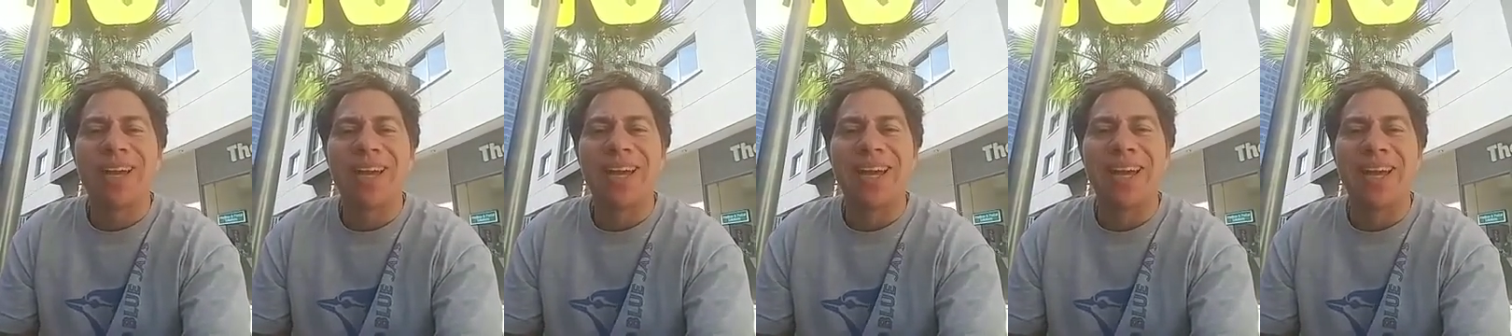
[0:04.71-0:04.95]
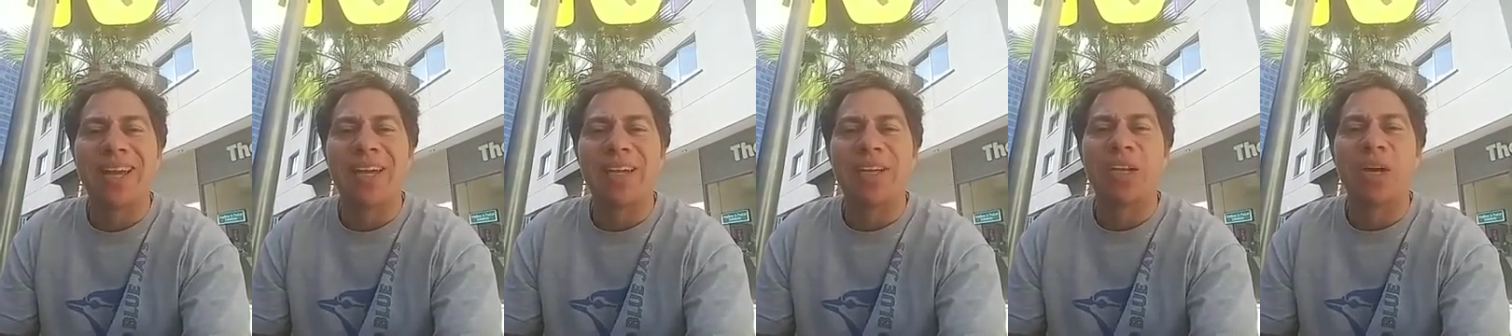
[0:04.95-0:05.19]

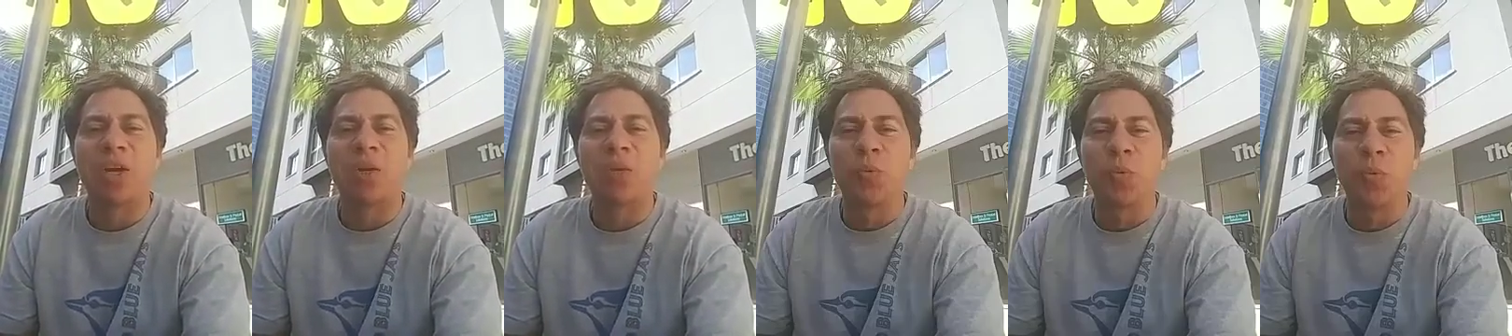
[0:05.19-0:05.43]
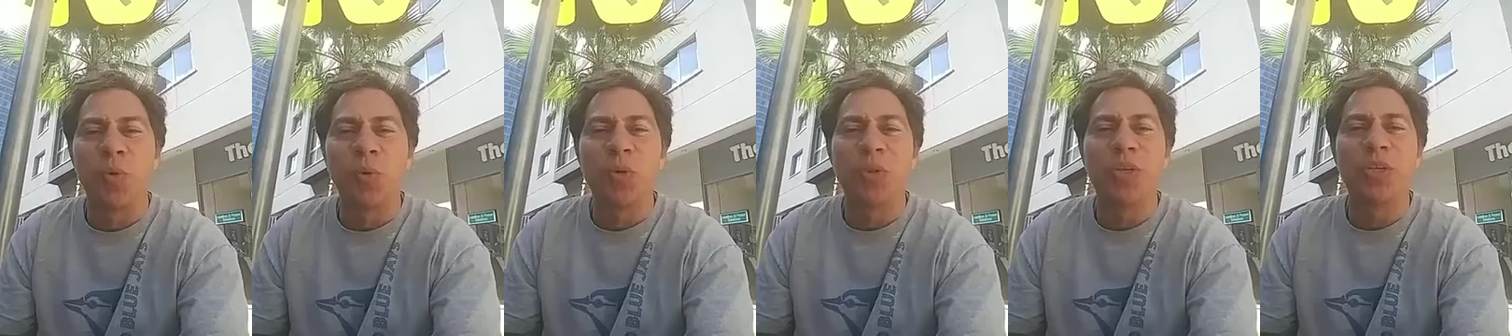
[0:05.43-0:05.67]
and I
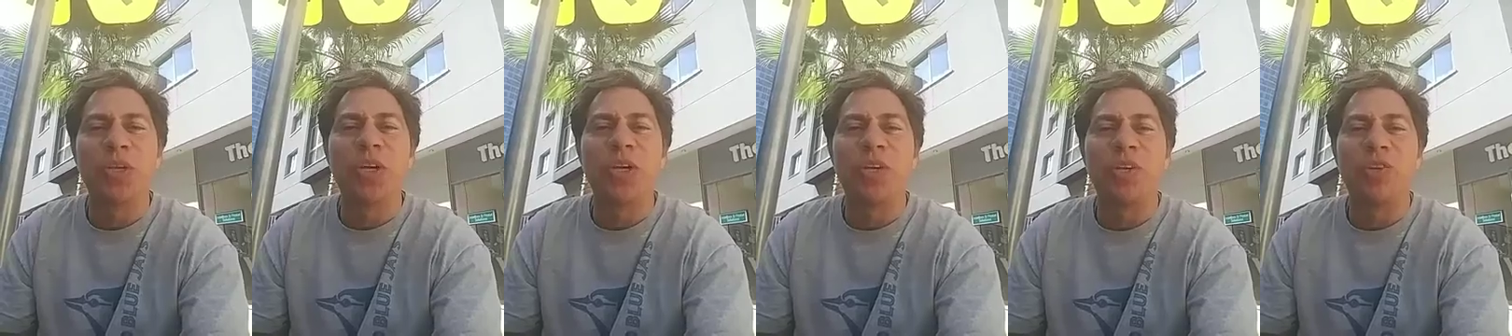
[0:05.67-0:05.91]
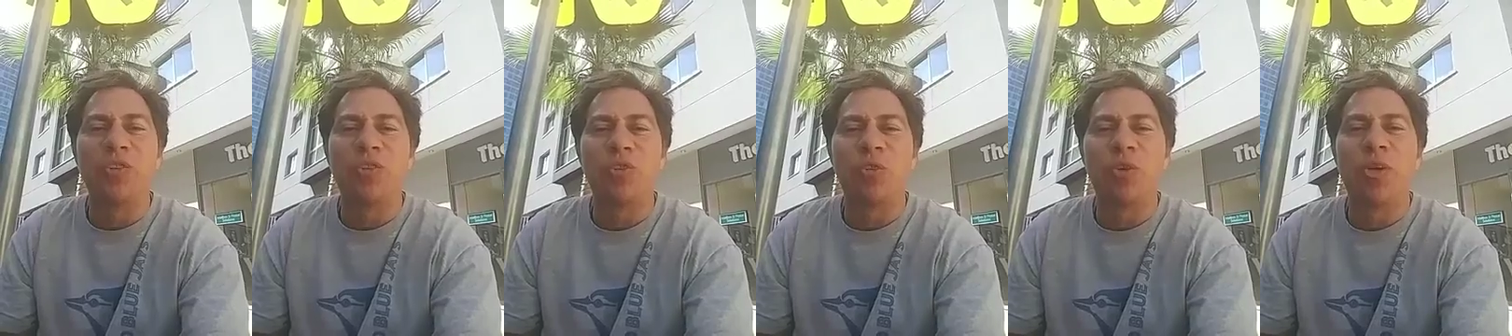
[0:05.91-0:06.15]
really
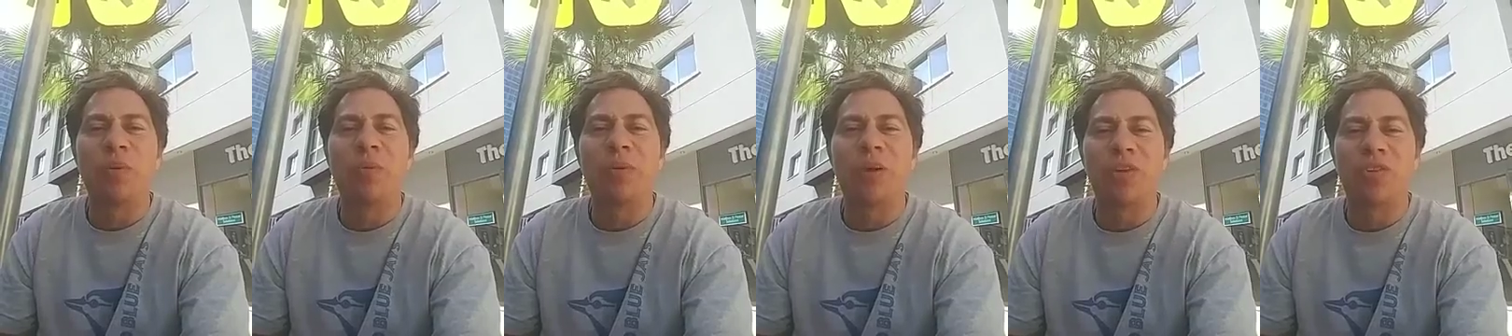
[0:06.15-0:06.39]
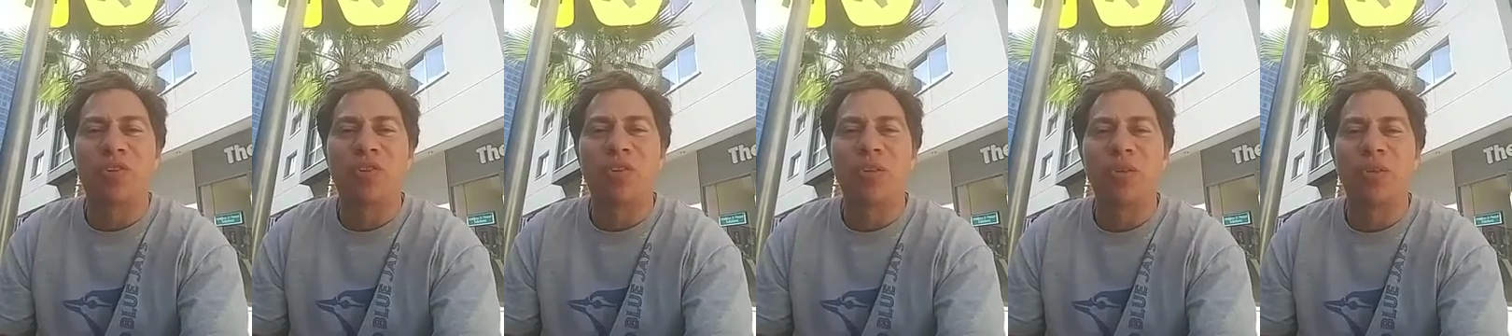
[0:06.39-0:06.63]
enjoy
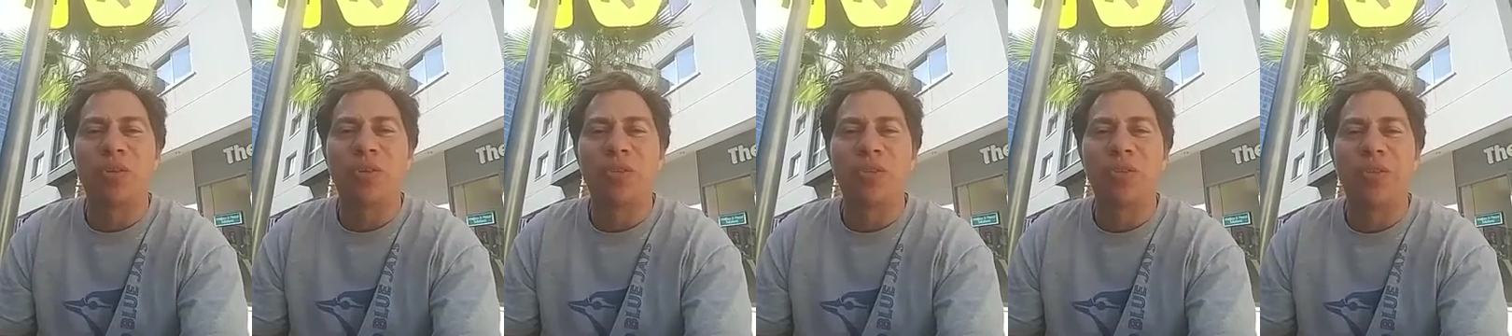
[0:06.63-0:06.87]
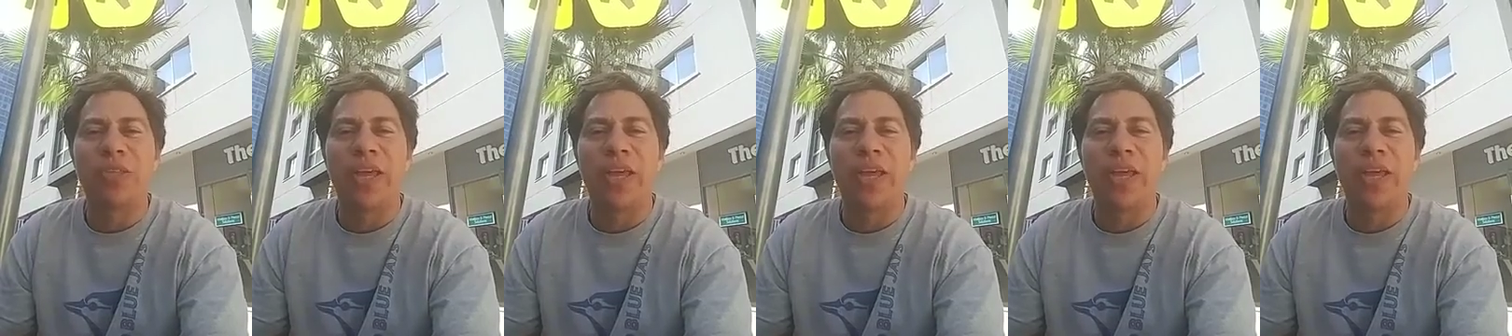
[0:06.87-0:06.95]
my shoes.